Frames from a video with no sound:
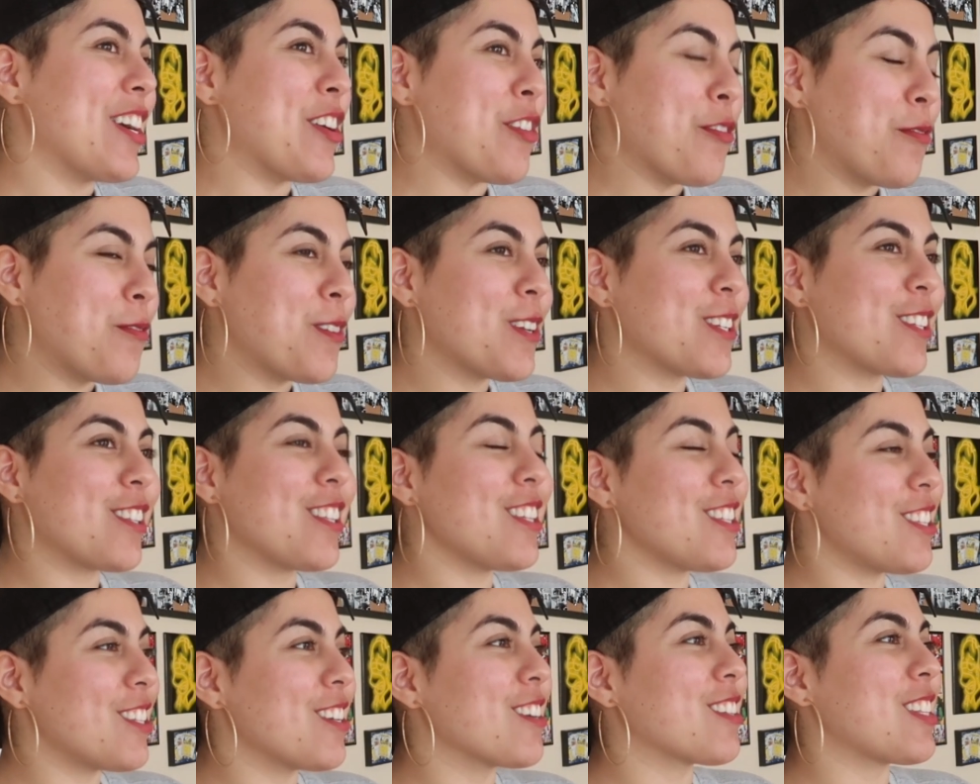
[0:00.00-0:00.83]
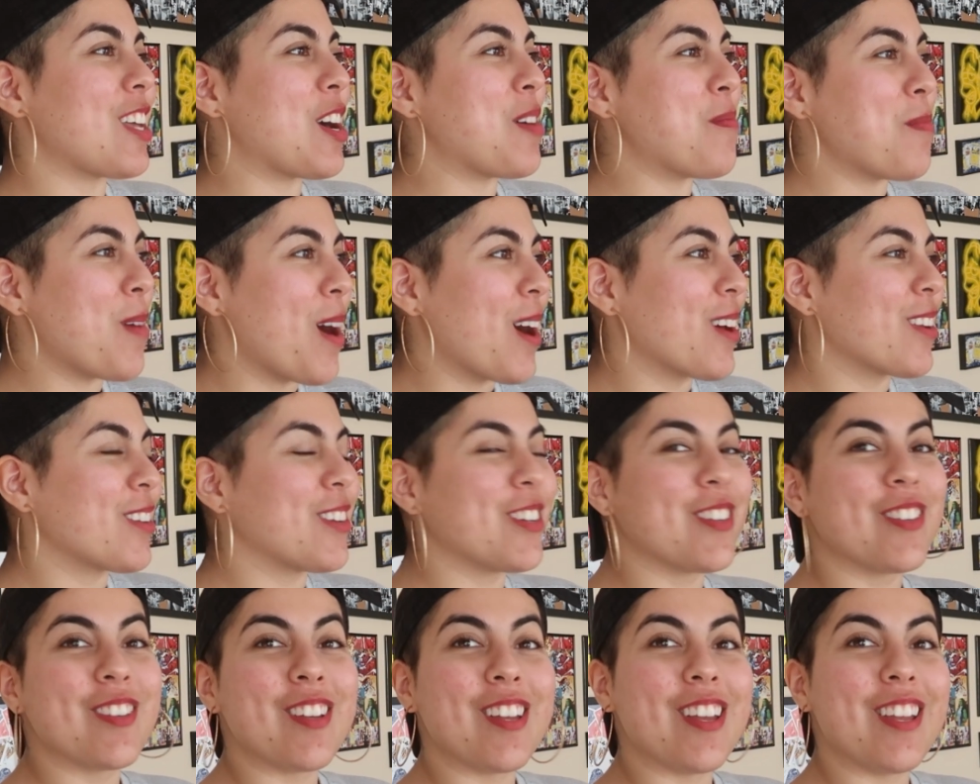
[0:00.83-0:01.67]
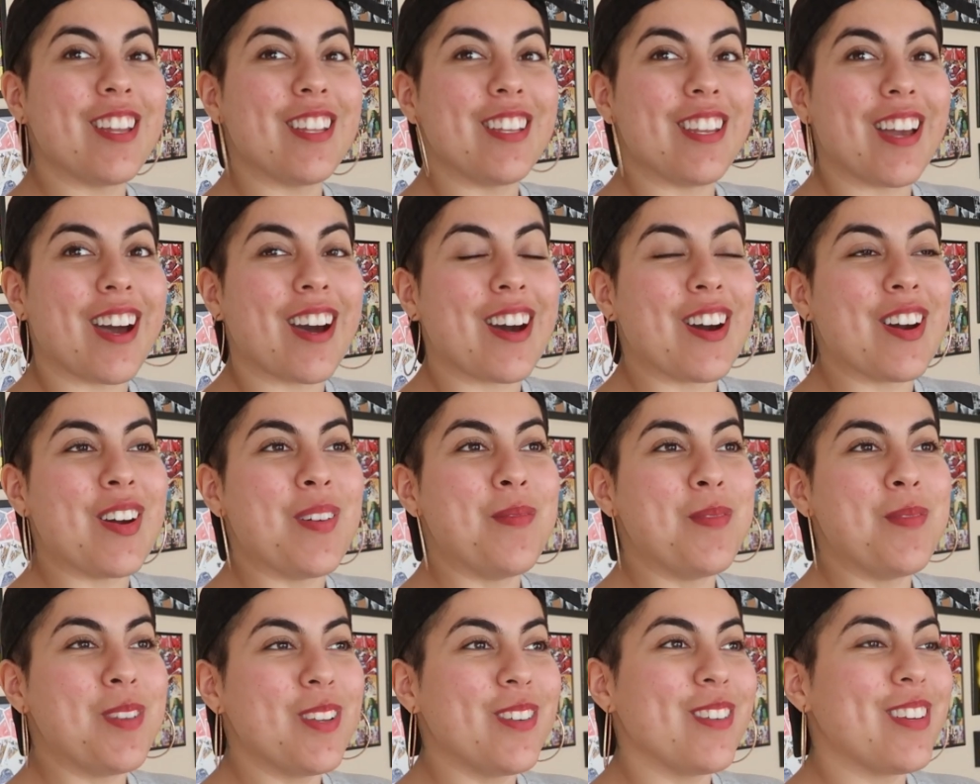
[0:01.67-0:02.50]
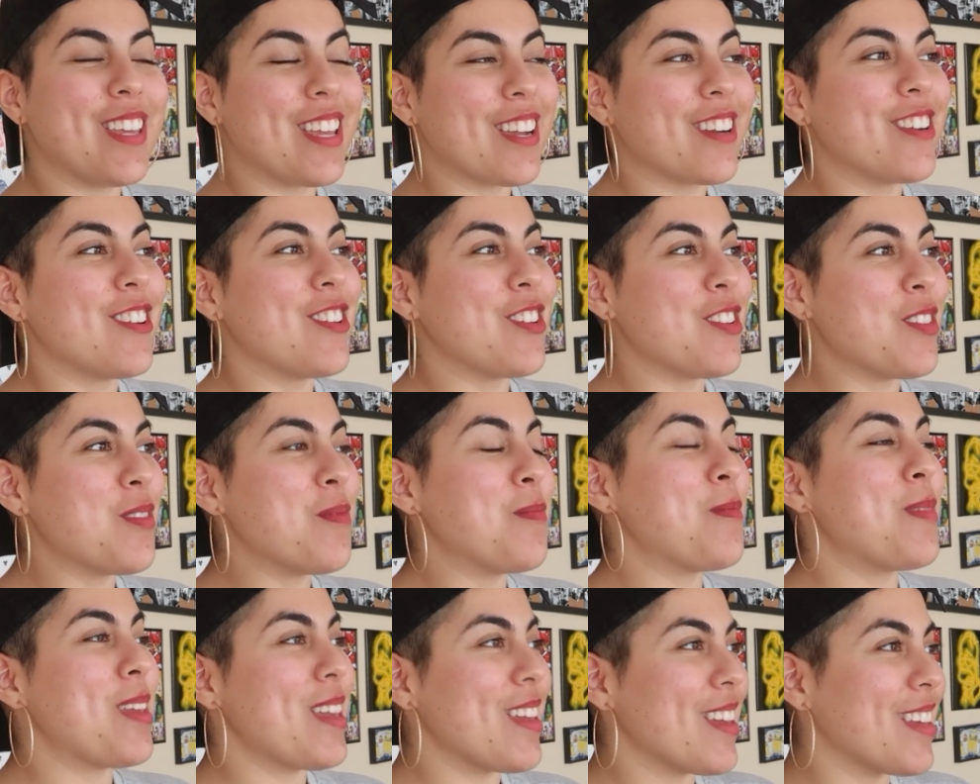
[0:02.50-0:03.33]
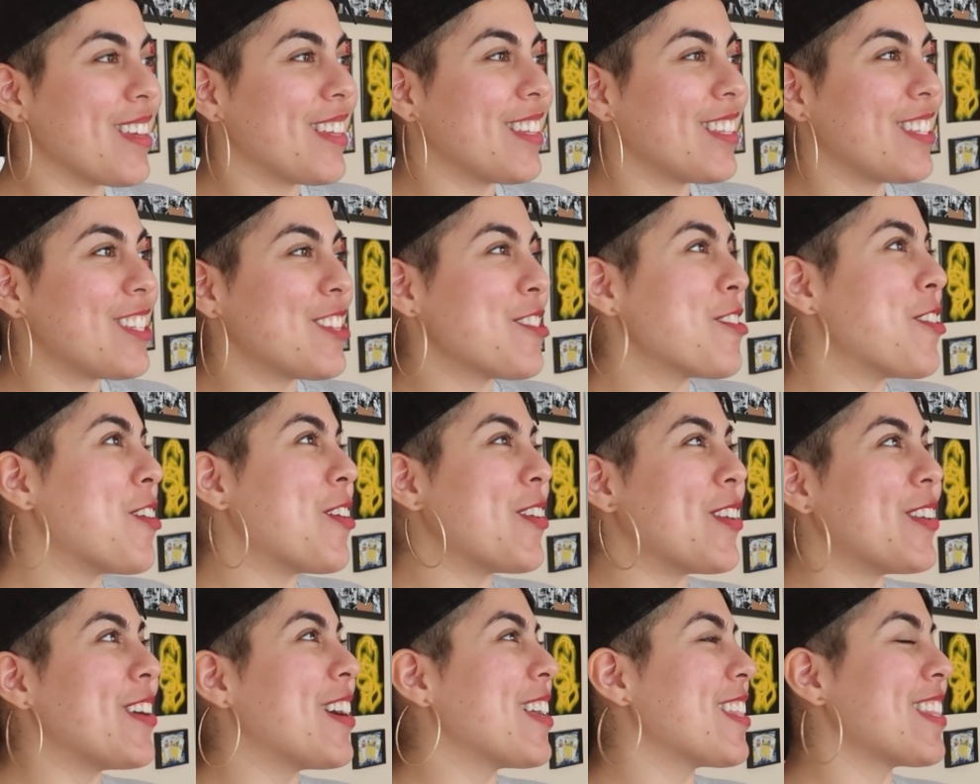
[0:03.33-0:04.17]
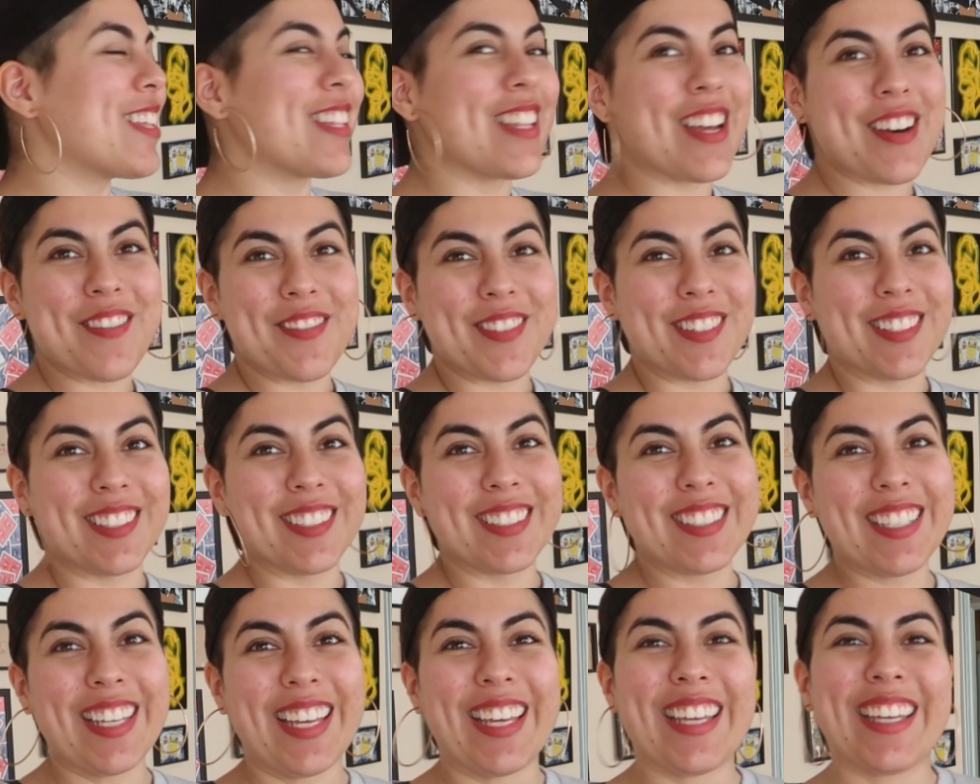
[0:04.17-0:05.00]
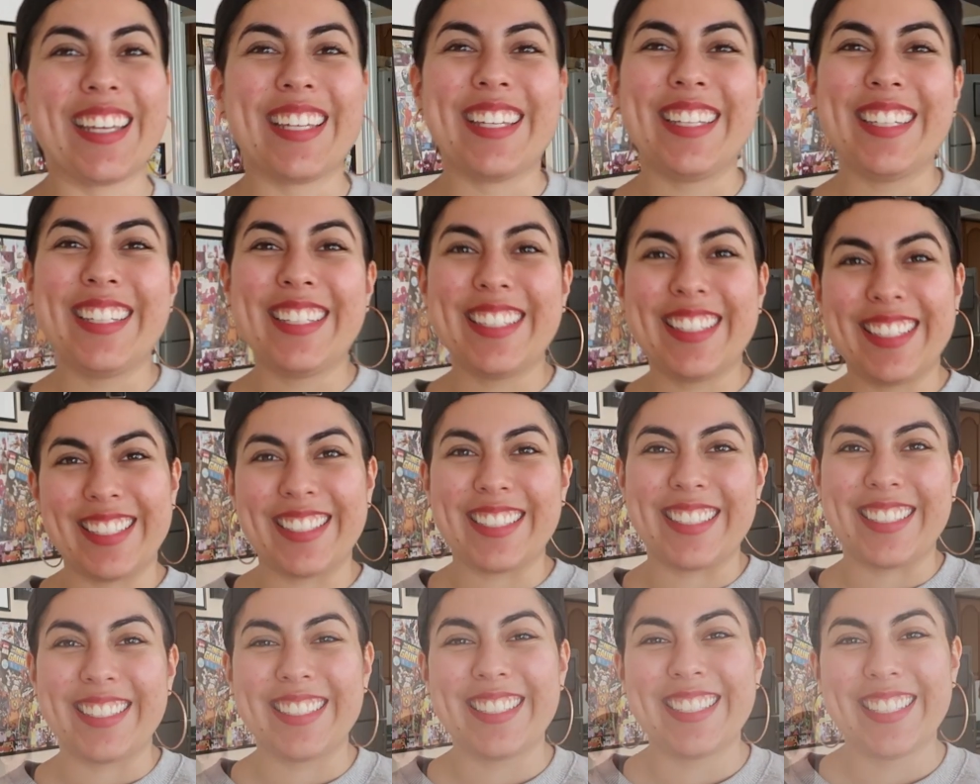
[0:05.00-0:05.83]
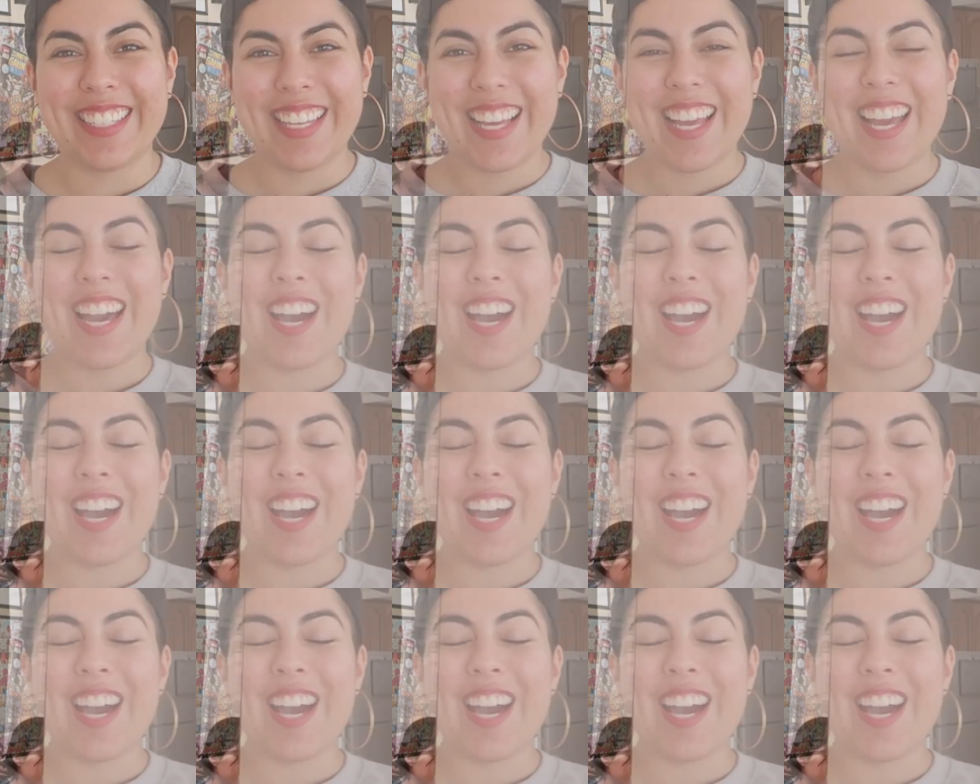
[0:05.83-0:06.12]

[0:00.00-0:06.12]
Officially took that model, uh, new year, new me, to a whole other level. I